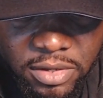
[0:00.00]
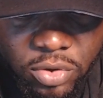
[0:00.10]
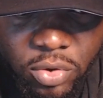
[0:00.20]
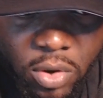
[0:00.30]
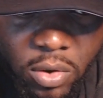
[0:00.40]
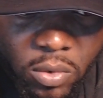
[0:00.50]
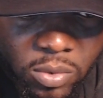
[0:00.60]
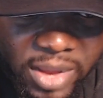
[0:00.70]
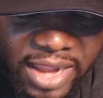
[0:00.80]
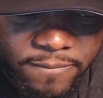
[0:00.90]
You know,
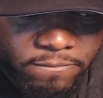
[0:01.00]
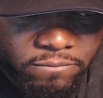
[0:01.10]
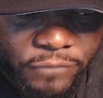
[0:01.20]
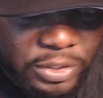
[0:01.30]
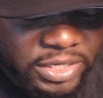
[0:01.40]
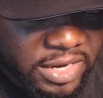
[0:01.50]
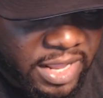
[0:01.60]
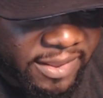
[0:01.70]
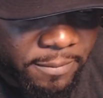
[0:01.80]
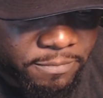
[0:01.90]
like for
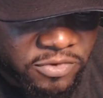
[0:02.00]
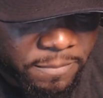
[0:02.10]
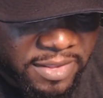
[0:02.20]
Canelo to be